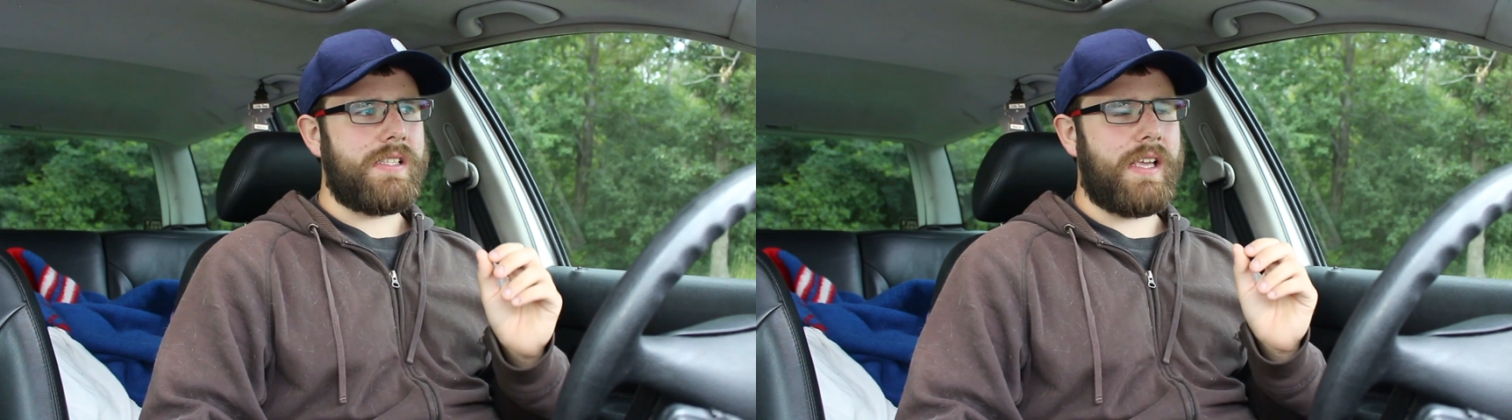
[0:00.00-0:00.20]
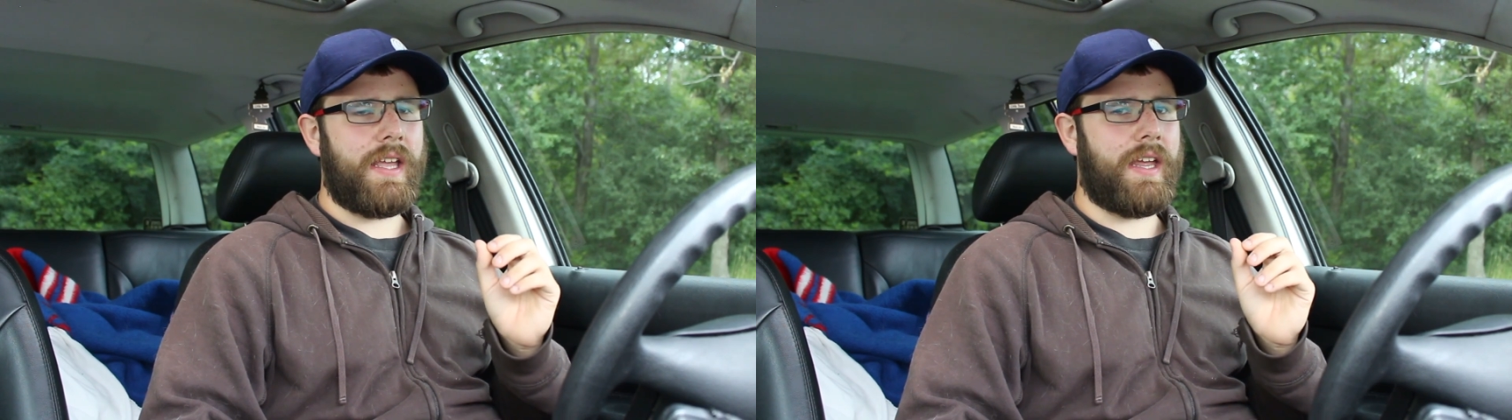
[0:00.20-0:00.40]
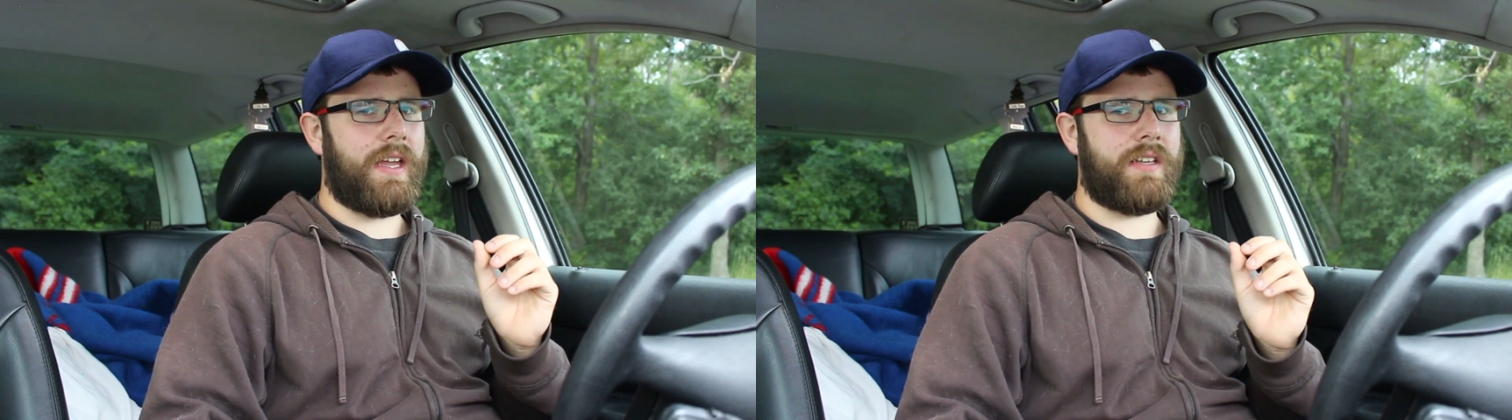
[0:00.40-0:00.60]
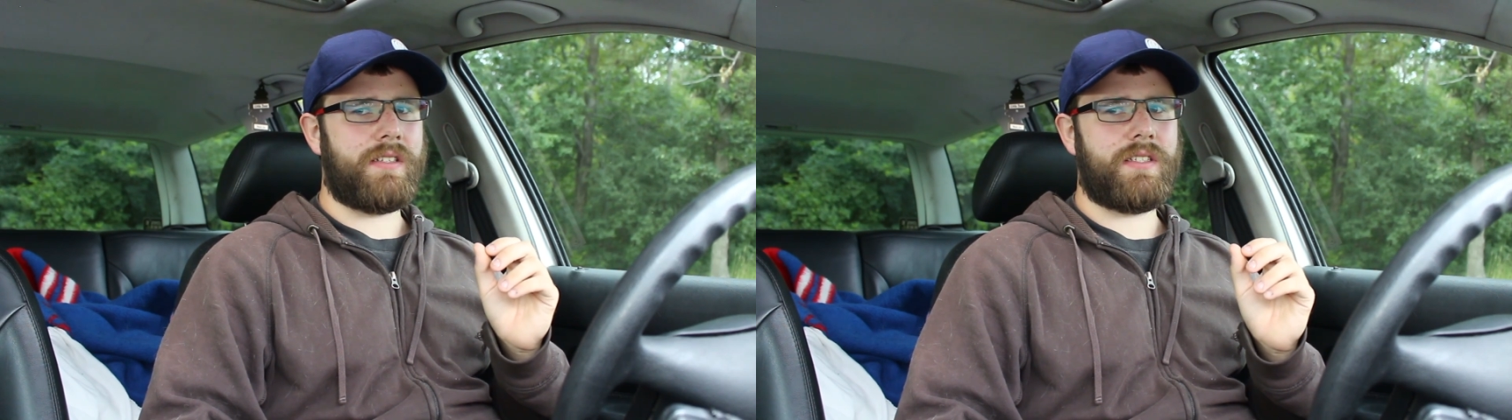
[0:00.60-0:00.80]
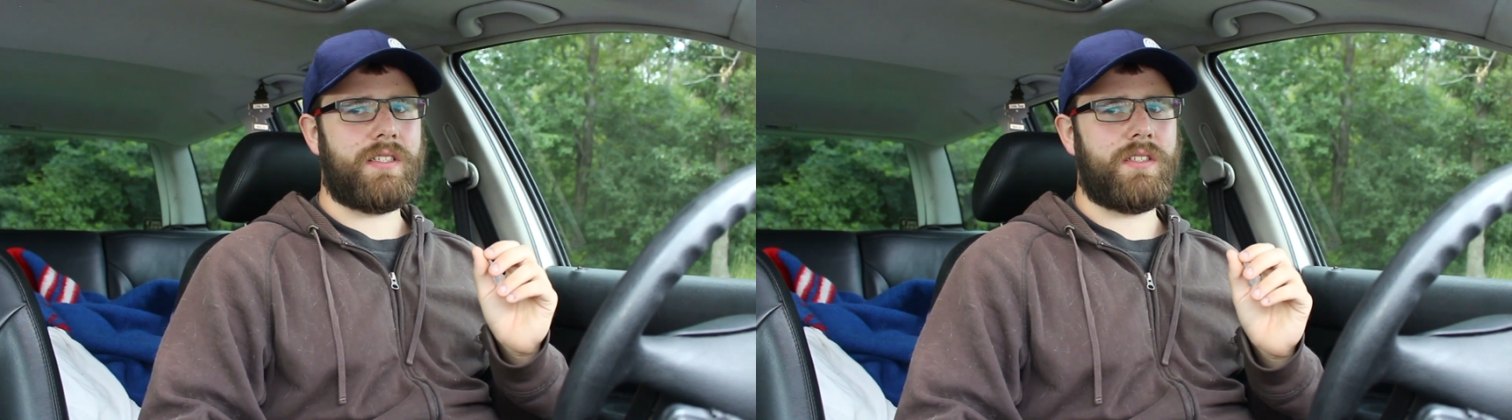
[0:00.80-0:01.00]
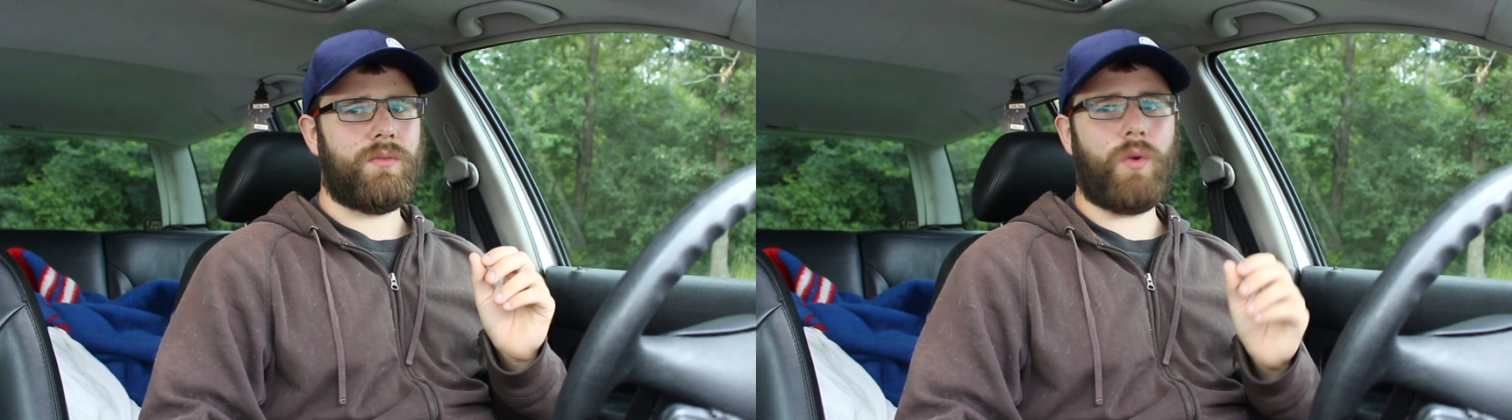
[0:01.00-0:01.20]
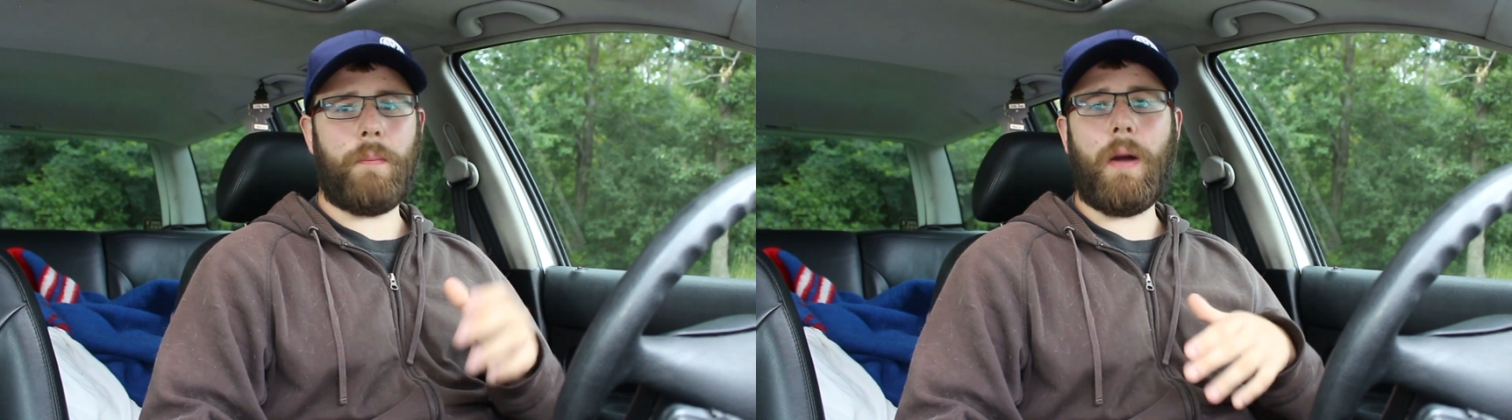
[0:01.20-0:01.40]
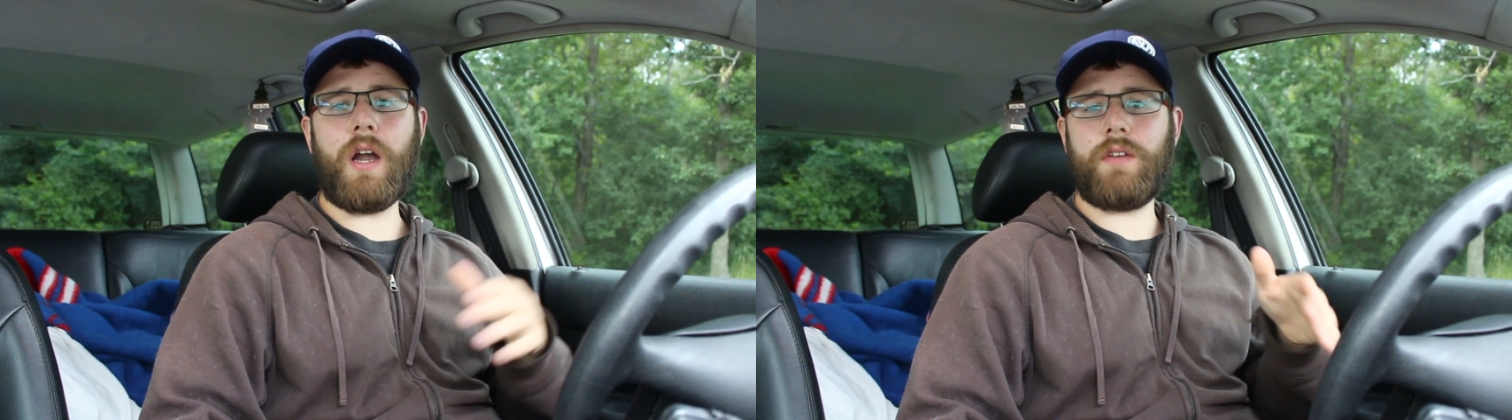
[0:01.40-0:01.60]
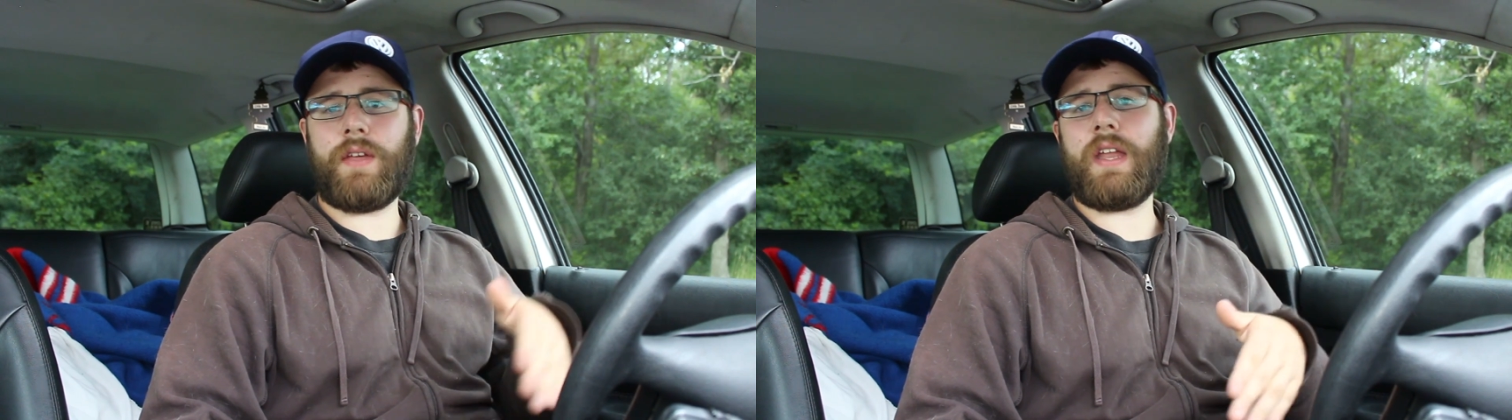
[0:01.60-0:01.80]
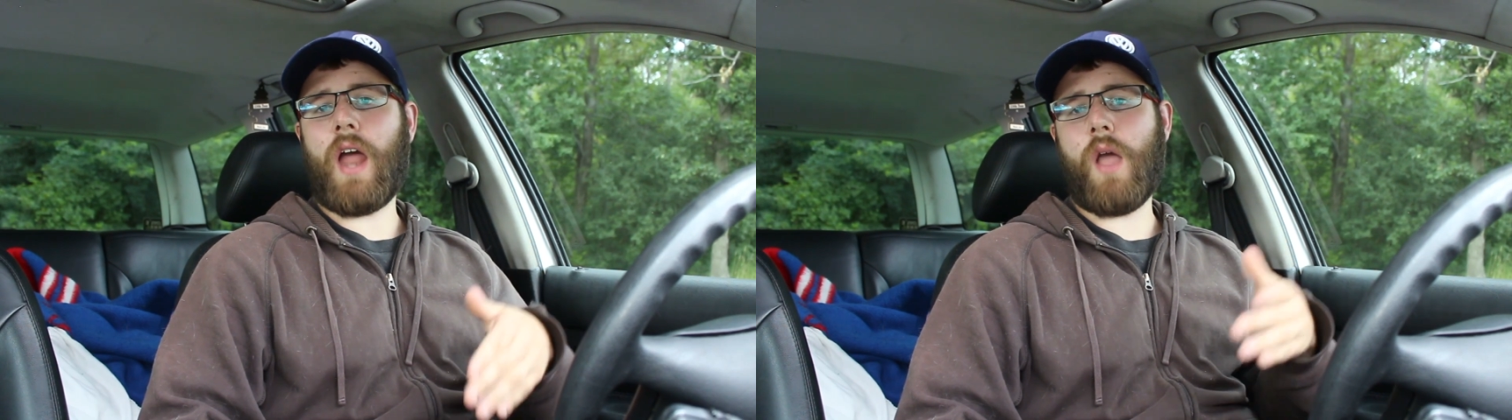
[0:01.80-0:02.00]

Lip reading: And, well, part of it,